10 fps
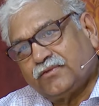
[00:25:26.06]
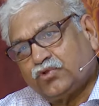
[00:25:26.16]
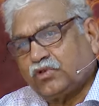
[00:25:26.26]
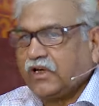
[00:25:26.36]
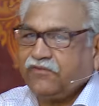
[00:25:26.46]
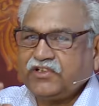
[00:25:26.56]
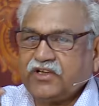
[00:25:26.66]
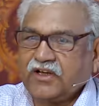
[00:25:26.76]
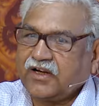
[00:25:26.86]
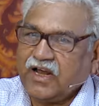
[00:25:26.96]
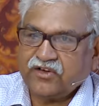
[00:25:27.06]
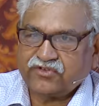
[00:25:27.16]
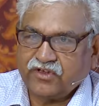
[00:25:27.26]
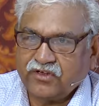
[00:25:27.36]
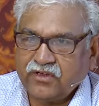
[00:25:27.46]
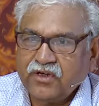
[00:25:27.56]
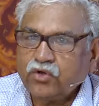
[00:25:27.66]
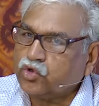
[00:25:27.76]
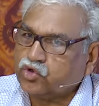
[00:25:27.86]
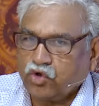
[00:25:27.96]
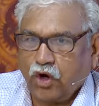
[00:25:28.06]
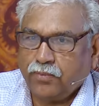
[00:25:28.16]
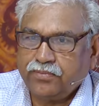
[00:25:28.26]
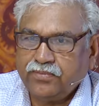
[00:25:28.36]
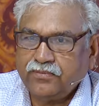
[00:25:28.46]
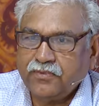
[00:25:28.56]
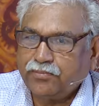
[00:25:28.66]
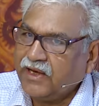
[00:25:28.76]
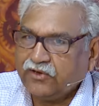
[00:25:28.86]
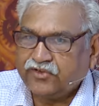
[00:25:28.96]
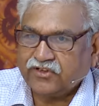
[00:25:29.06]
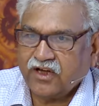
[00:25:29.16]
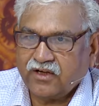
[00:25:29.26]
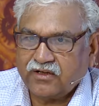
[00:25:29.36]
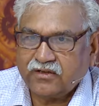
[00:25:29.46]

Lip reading: So Ravi Shankar asked her to stop playing sitar.